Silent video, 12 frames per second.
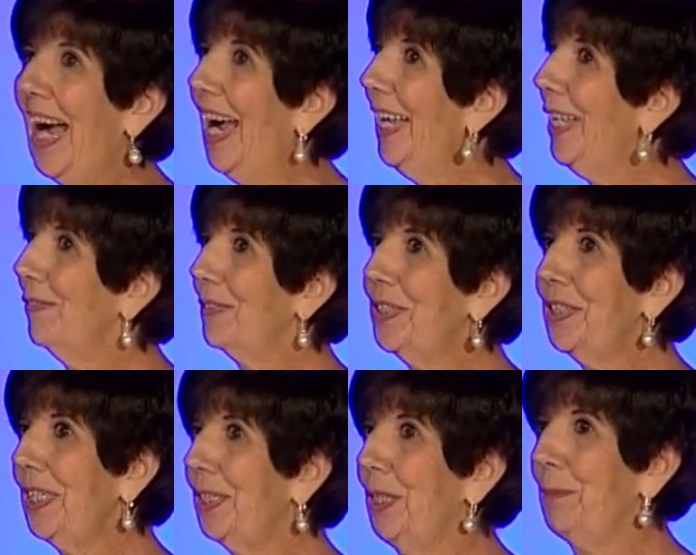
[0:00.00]
I haven't
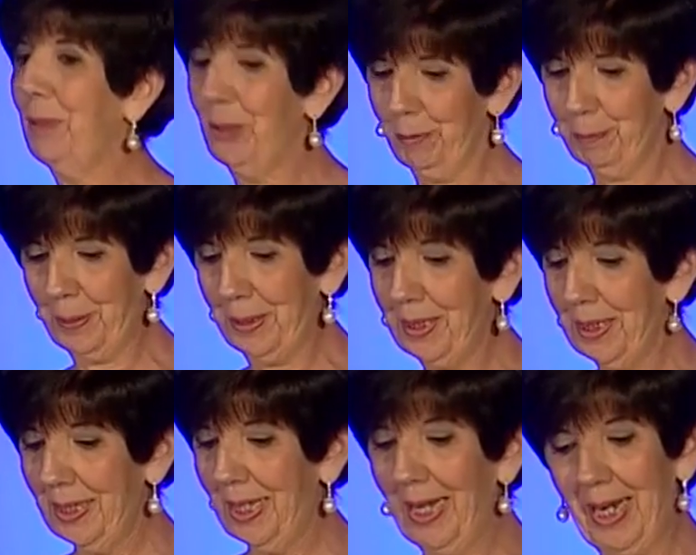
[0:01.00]
seen him here, but
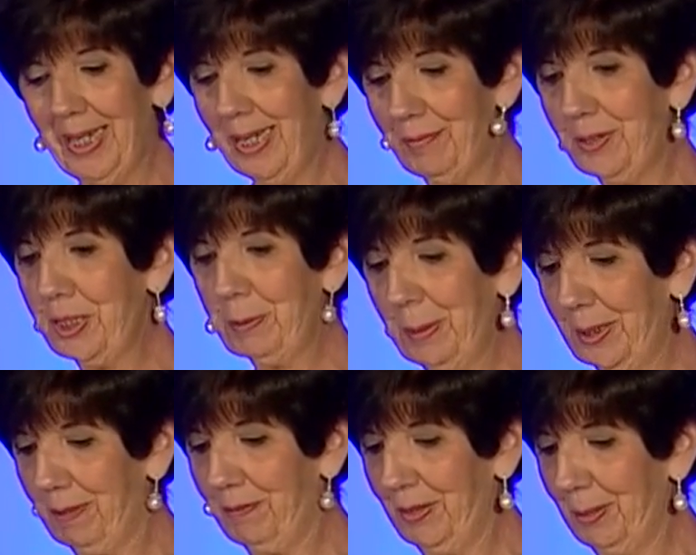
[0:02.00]
I have to
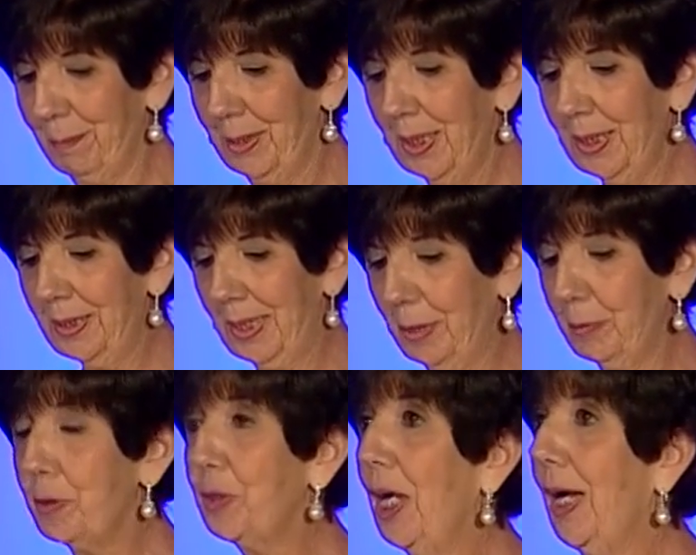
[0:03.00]
speak of him.
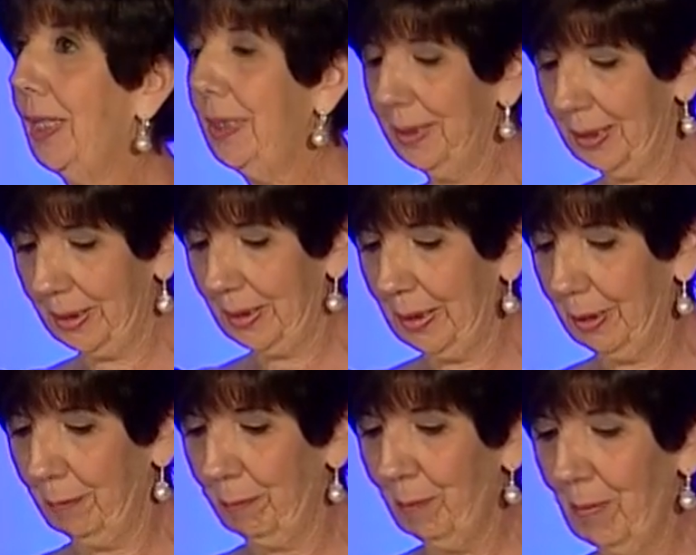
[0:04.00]
Dr. John
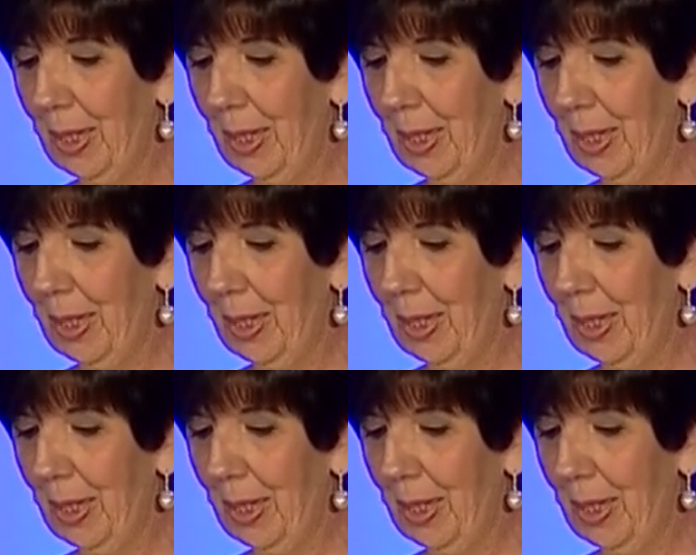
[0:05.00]
Caniglio.